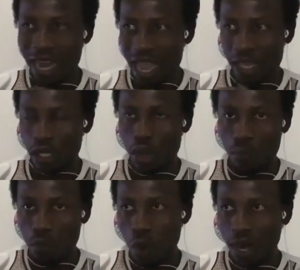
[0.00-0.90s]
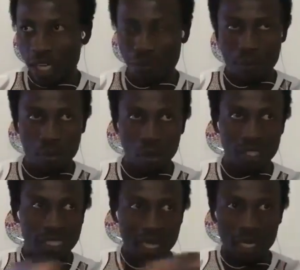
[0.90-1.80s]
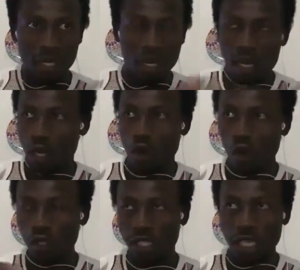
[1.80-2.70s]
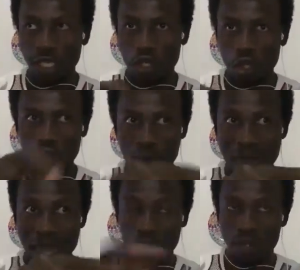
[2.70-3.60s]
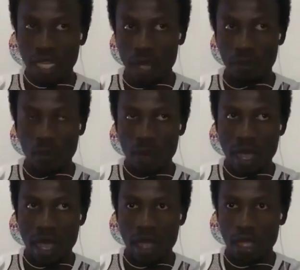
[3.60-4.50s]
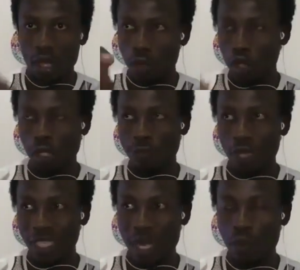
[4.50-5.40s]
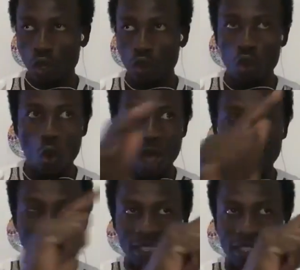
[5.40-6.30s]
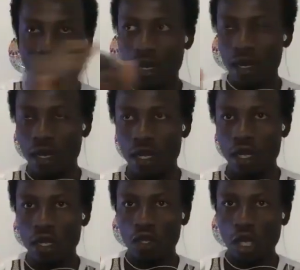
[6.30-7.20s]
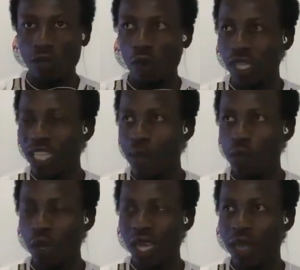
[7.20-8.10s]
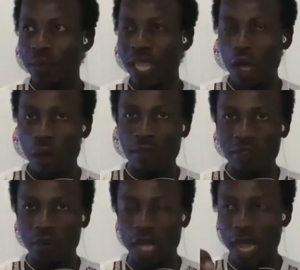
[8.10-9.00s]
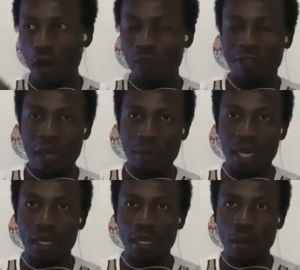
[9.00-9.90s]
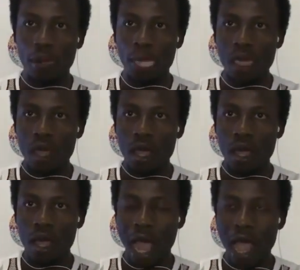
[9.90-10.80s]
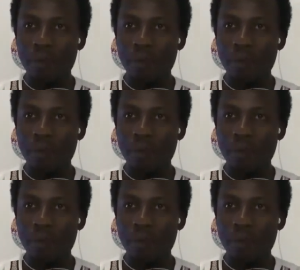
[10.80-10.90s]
like the poorest people selling groceries just to buy to them, just for them not to go and steal, just for them to keep their own family? I